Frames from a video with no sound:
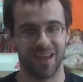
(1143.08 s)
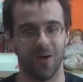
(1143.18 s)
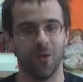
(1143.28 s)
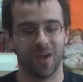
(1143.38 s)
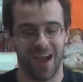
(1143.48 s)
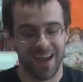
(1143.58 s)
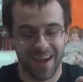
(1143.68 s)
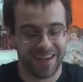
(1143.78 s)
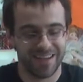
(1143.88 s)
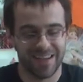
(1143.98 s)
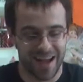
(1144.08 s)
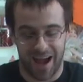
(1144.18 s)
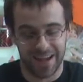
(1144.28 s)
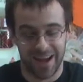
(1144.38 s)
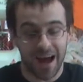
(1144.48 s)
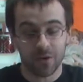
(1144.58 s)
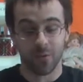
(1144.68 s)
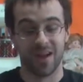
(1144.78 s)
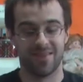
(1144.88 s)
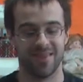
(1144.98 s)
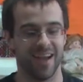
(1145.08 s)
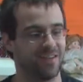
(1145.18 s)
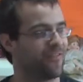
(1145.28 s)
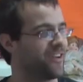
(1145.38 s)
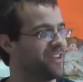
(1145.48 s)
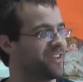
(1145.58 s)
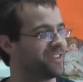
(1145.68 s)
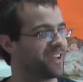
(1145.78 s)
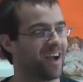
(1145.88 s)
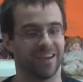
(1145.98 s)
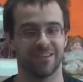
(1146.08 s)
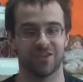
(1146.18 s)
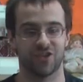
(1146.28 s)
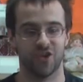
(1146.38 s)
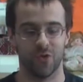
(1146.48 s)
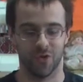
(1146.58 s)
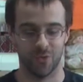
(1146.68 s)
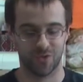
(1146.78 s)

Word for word: okay, I, I got a Wraith Knight for you to guys to show you.